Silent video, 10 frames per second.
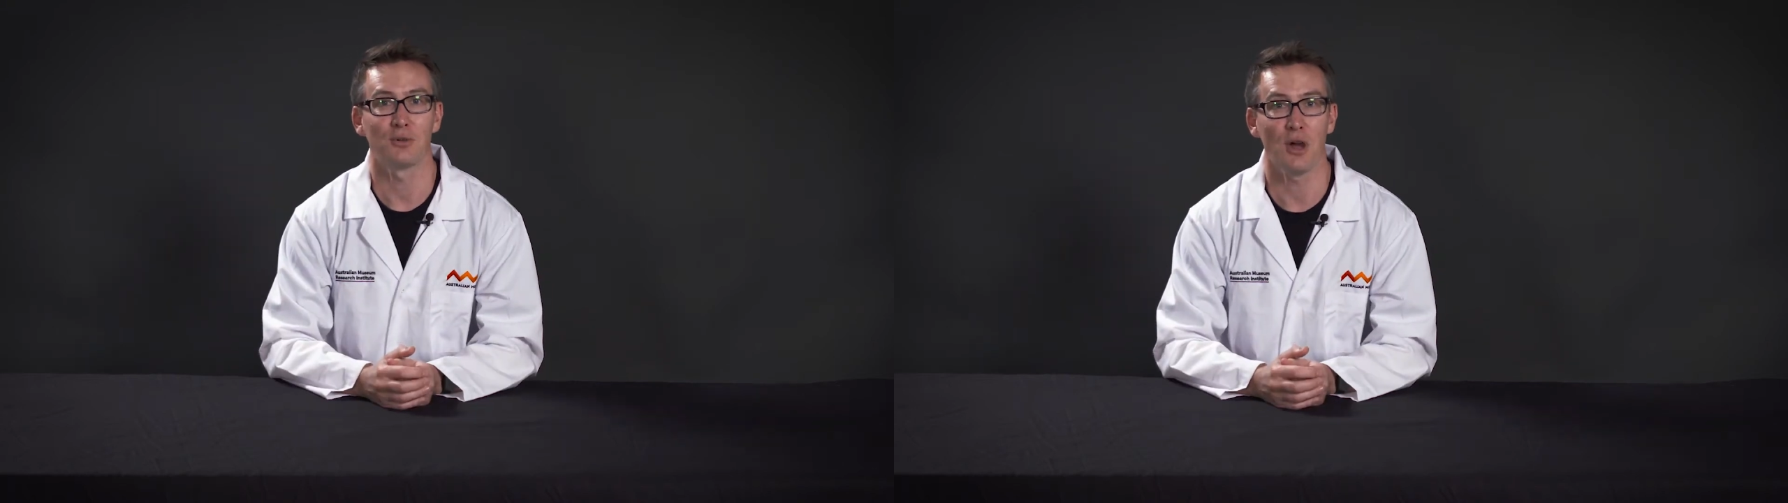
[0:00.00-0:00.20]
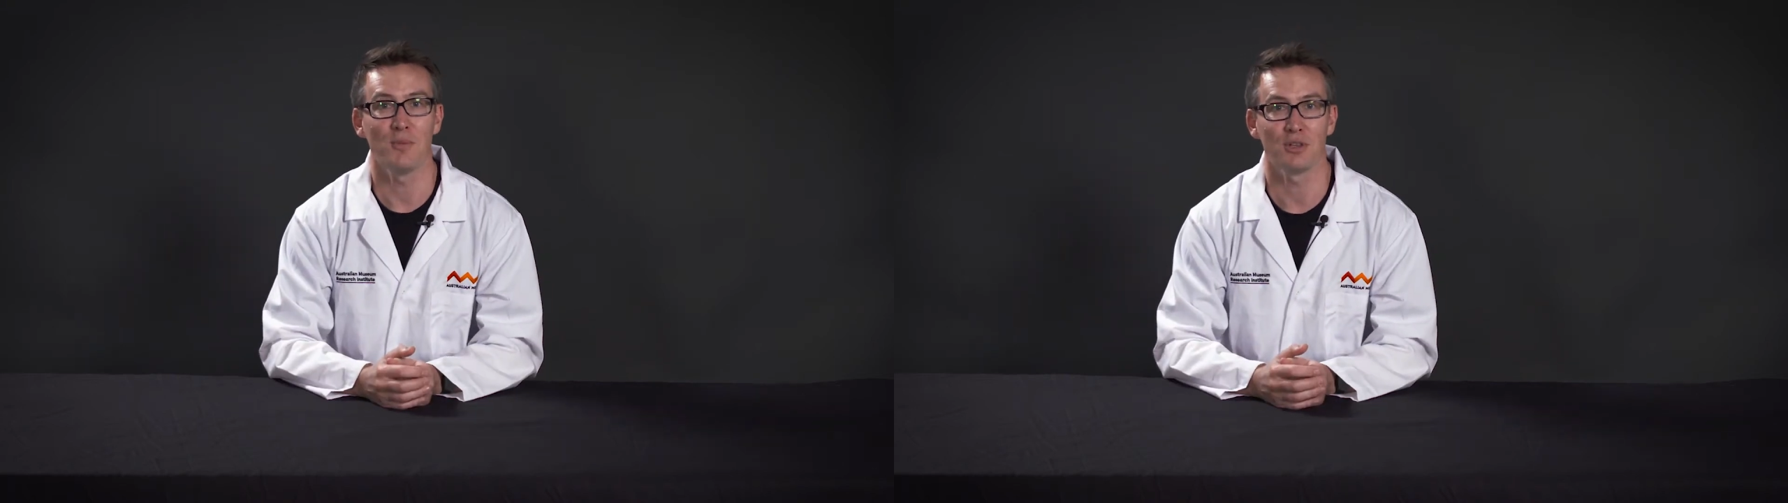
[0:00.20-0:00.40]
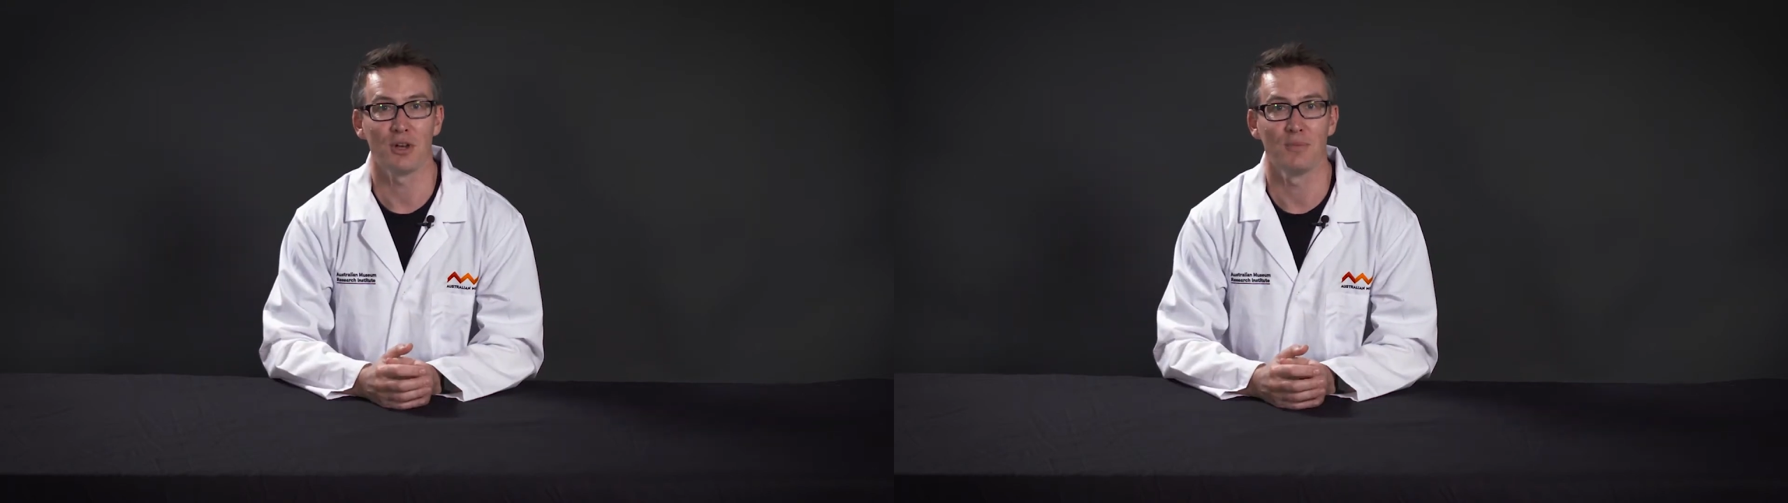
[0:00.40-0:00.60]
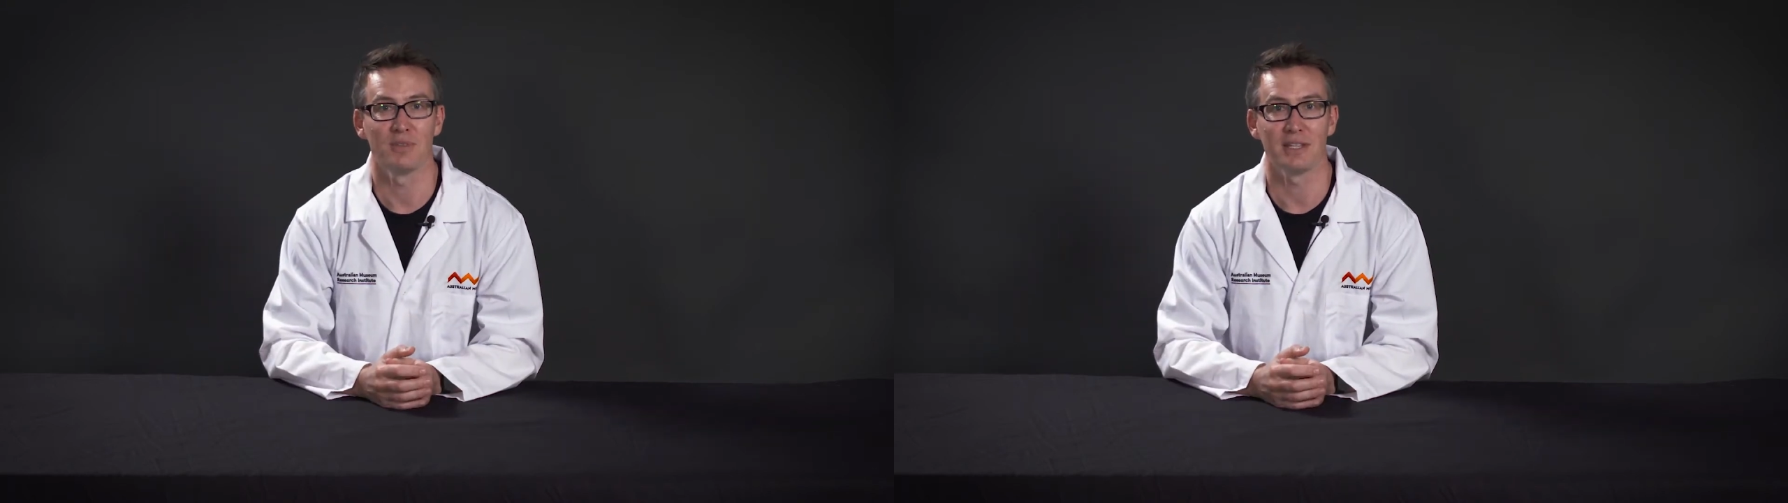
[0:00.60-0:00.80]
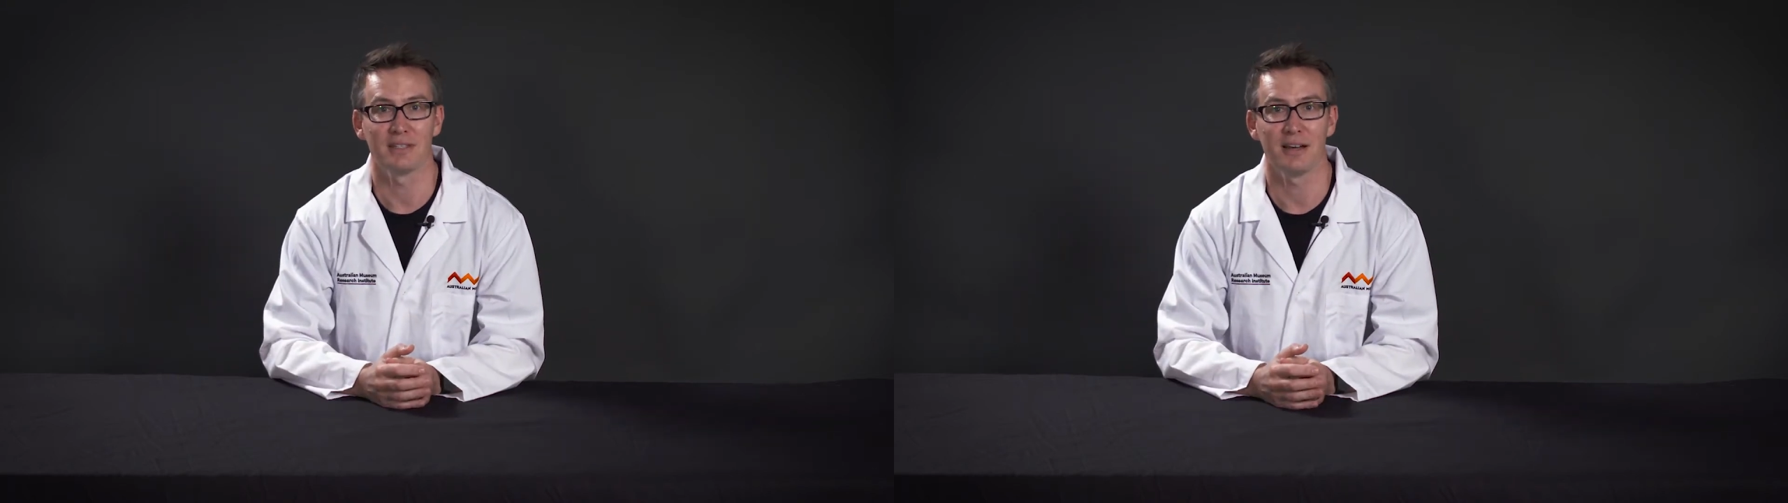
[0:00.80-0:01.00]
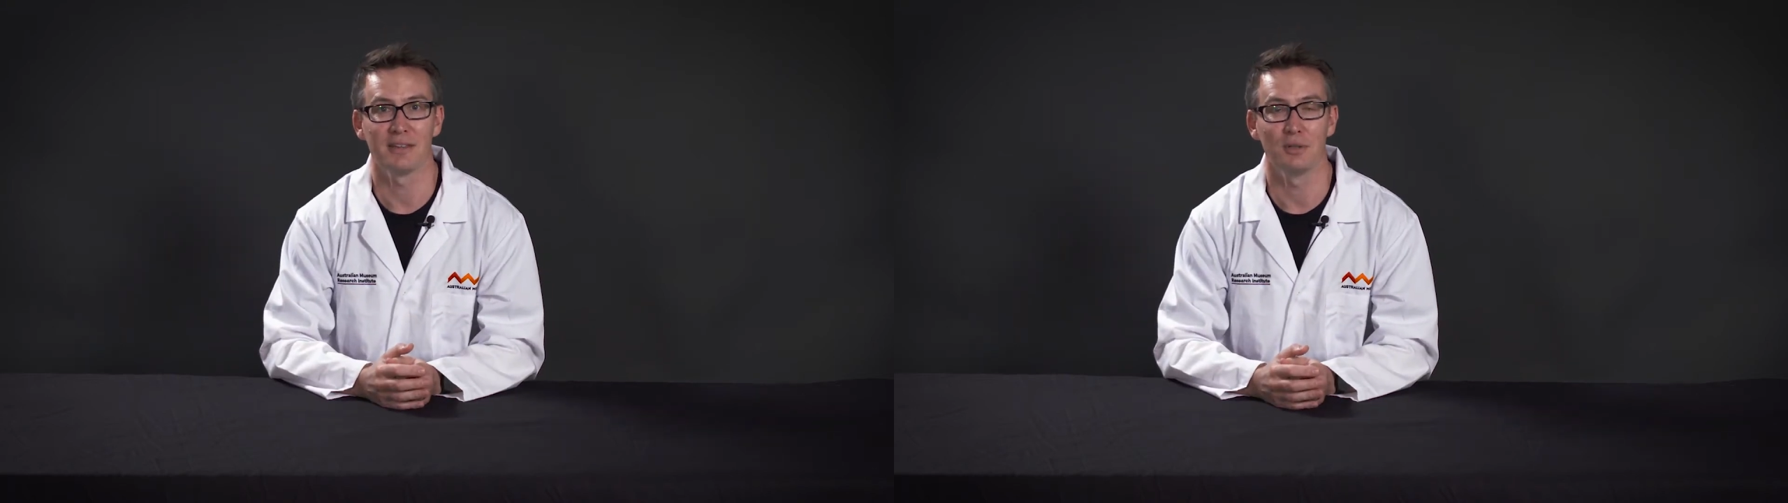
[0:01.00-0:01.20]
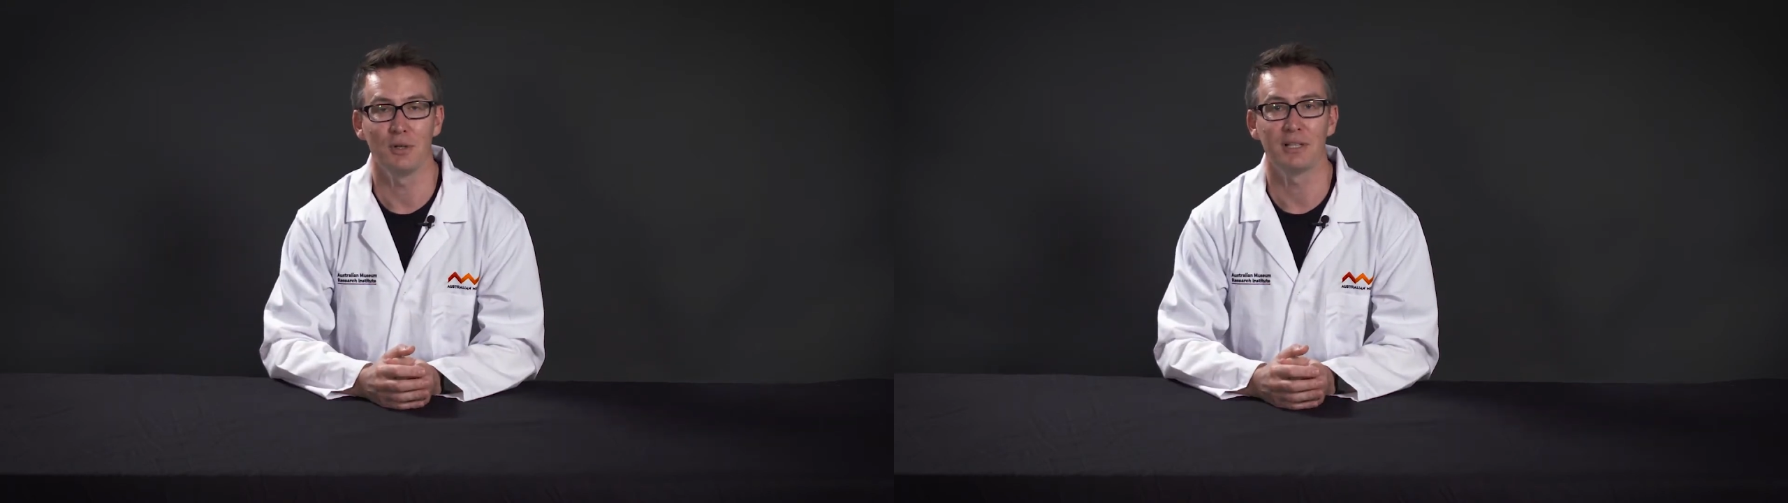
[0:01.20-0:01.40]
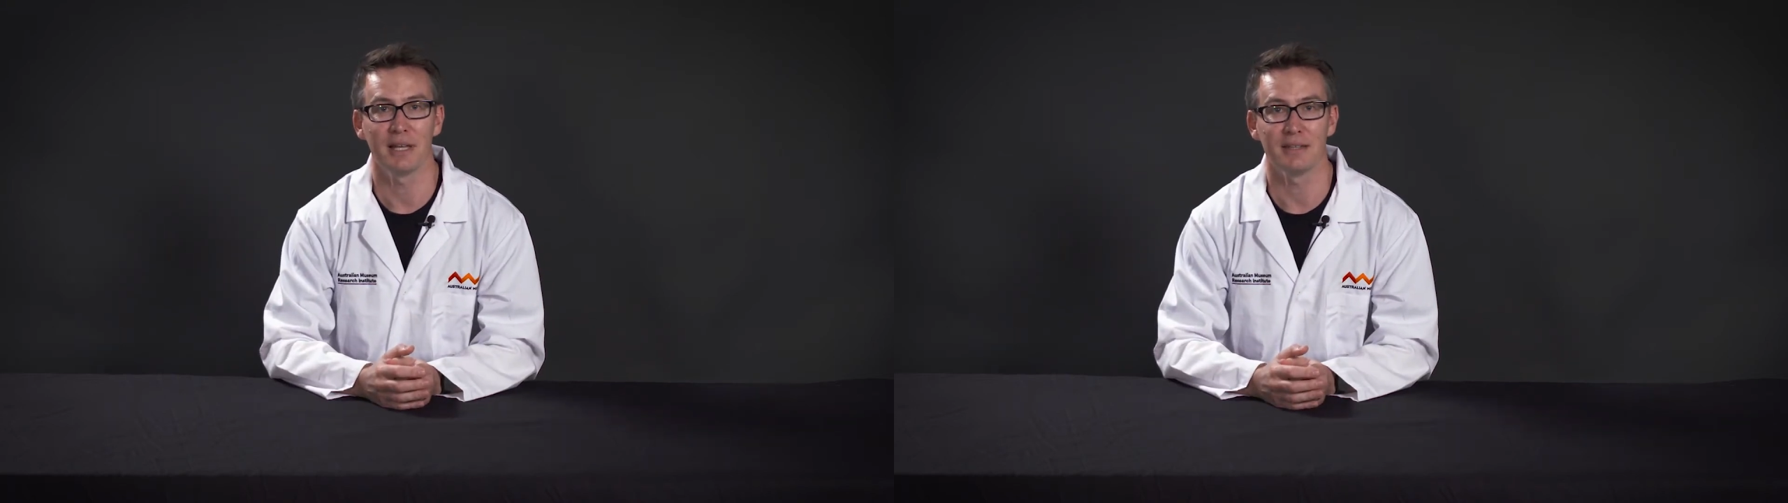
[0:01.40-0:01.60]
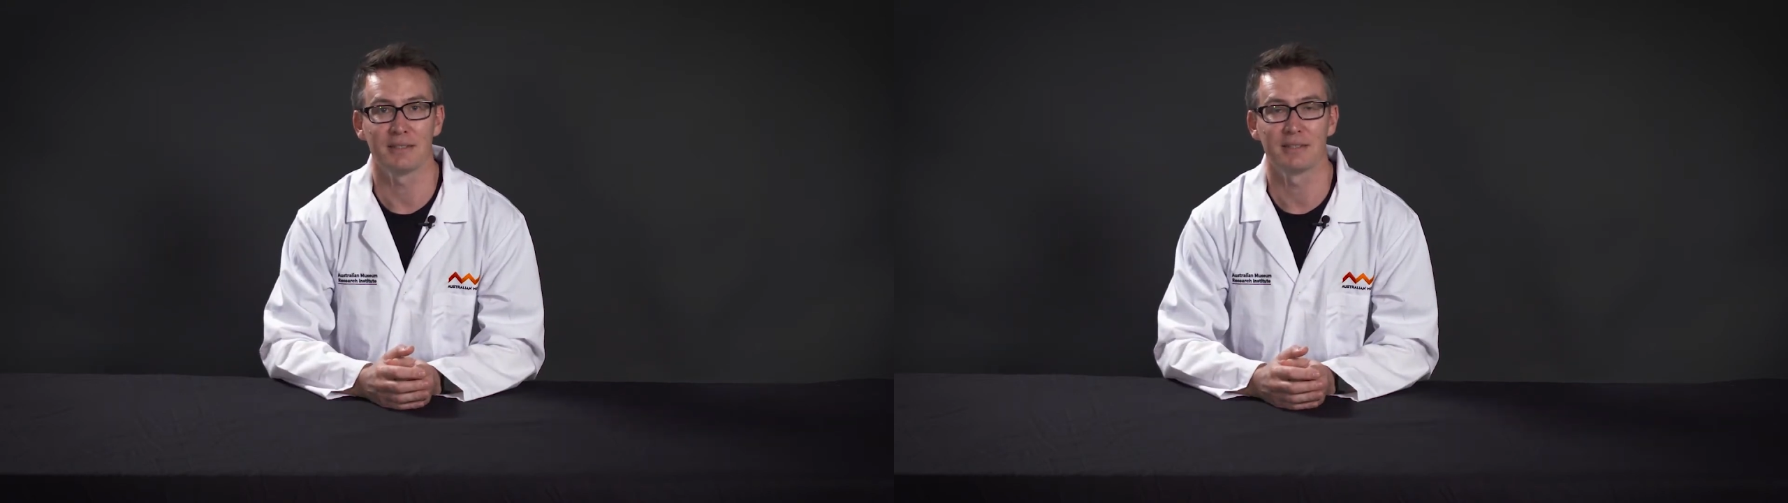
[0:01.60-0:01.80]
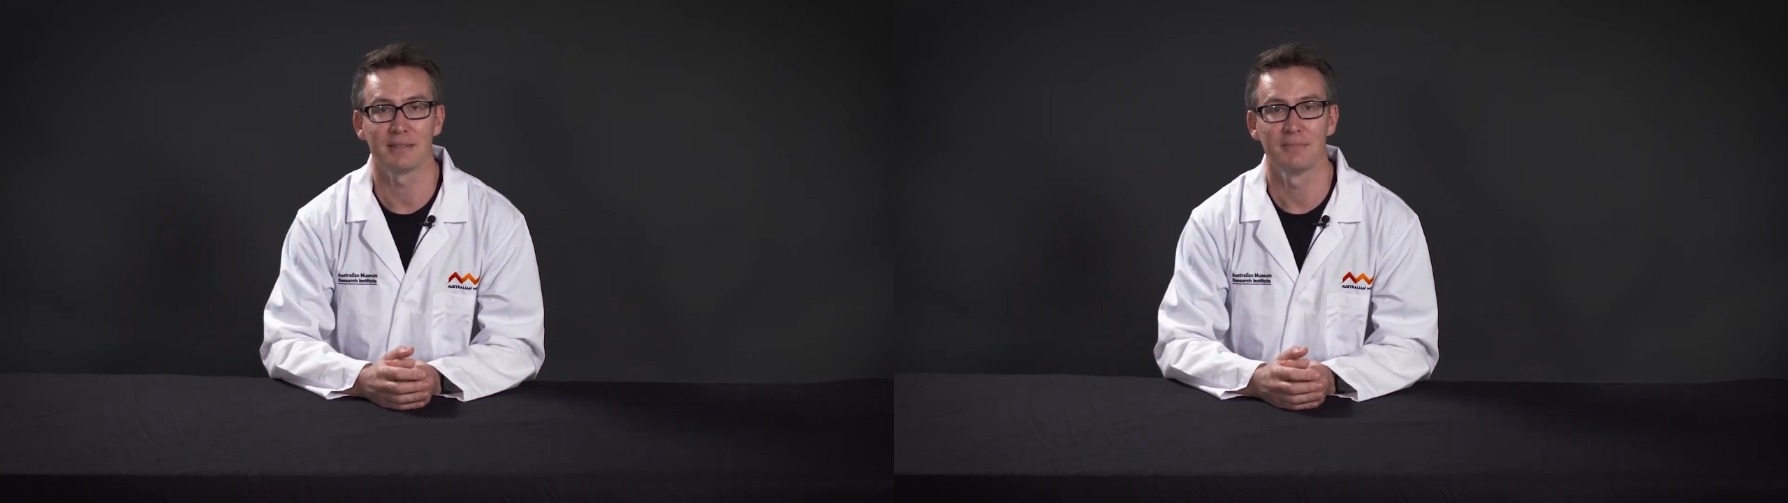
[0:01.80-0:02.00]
chromosomes inside the nucleus.